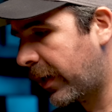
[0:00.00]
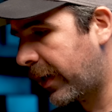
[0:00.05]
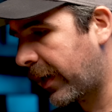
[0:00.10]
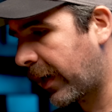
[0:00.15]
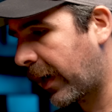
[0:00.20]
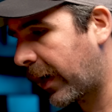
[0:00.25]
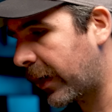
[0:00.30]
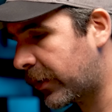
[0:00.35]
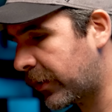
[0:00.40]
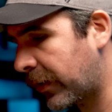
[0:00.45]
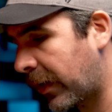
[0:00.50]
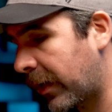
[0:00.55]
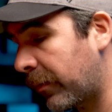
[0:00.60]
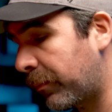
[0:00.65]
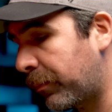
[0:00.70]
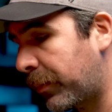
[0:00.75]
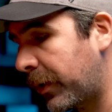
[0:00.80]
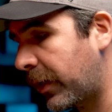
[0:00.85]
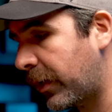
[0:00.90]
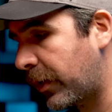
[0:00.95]
and I'm gonna try
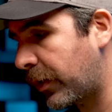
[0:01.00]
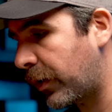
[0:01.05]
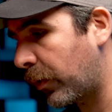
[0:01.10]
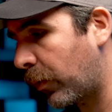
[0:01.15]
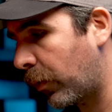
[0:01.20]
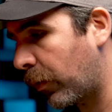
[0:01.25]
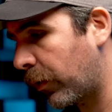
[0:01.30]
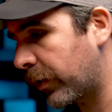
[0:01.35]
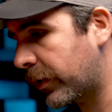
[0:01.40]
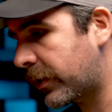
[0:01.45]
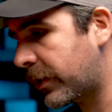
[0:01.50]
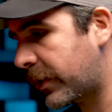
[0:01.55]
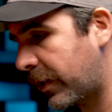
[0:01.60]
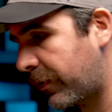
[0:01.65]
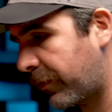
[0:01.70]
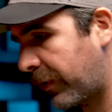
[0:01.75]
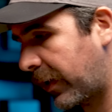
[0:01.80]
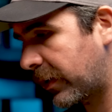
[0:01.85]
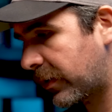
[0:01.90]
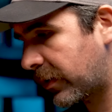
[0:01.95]
to beat your
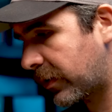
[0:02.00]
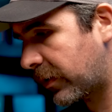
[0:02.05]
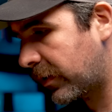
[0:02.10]
defense.